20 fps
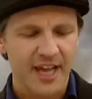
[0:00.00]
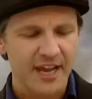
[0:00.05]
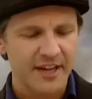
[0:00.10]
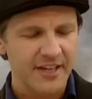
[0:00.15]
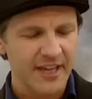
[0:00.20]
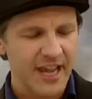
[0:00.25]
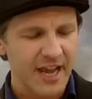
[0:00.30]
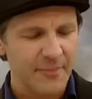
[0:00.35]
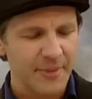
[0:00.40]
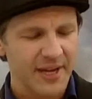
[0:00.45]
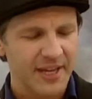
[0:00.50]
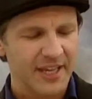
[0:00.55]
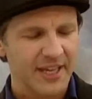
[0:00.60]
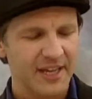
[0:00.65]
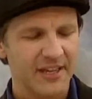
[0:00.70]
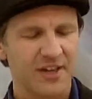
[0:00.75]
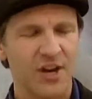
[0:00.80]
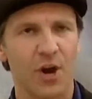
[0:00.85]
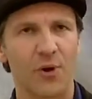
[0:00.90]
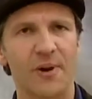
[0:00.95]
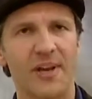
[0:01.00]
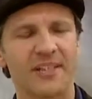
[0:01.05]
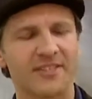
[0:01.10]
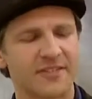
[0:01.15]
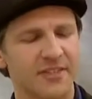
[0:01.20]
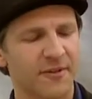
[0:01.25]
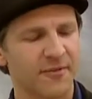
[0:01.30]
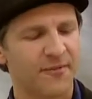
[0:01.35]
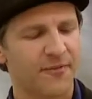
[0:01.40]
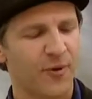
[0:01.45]
dynamic and
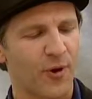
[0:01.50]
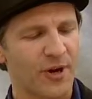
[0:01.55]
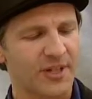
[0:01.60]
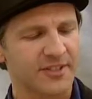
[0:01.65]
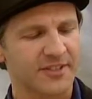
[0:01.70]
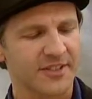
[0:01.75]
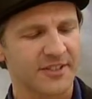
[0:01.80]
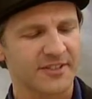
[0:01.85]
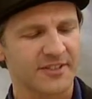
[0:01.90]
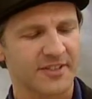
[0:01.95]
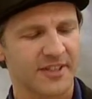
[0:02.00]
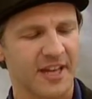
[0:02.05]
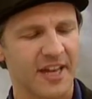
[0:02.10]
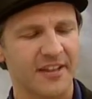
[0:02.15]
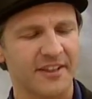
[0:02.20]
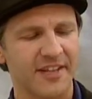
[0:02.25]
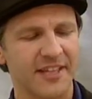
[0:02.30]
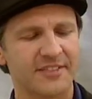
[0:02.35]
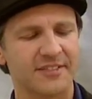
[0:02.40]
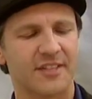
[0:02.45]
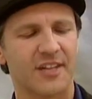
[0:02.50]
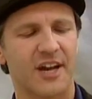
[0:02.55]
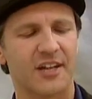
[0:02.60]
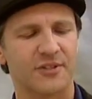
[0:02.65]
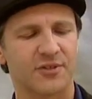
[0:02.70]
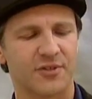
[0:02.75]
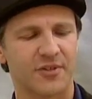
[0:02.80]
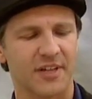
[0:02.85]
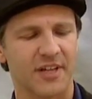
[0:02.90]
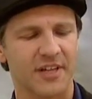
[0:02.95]
cohesive forces in this
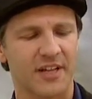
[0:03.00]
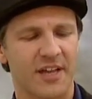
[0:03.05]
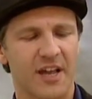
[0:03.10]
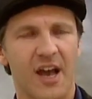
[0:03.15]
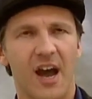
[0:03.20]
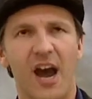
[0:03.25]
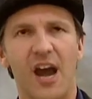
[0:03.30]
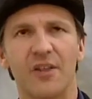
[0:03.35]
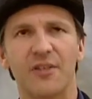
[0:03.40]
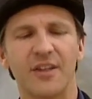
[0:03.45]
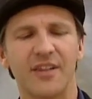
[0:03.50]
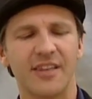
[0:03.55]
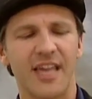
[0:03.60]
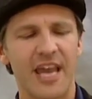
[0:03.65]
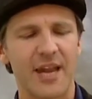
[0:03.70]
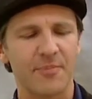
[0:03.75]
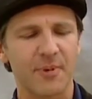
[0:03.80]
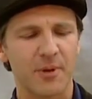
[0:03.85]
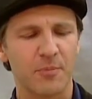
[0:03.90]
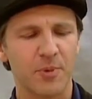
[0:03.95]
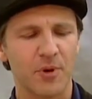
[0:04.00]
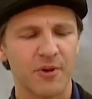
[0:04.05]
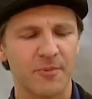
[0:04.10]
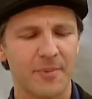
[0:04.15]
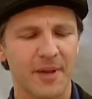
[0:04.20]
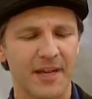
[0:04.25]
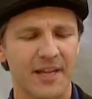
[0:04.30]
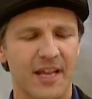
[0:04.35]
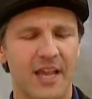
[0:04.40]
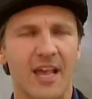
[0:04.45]
country are the labor
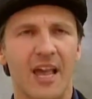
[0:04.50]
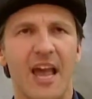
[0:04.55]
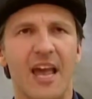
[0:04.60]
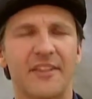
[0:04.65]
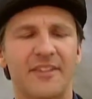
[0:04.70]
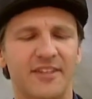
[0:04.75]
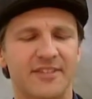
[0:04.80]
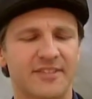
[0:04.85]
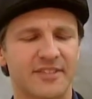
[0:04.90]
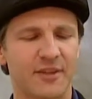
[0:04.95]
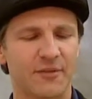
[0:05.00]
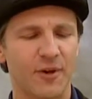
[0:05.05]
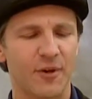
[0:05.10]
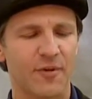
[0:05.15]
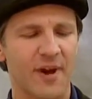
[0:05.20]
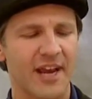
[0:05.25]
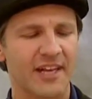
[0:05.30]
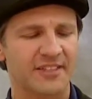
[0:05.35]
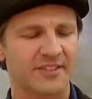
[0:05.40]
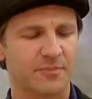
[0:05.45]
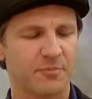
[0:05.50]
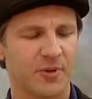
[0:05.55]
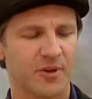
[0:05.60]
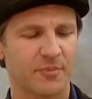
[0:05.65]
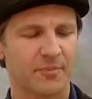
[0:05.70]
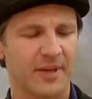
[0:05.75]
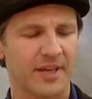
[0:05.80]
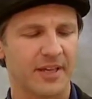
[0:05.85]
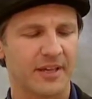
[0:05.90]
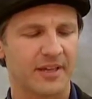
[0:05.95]
movement and the civil rights
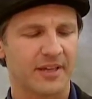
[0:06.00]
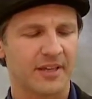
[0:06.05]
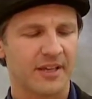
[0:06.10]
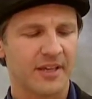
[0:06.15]
movement.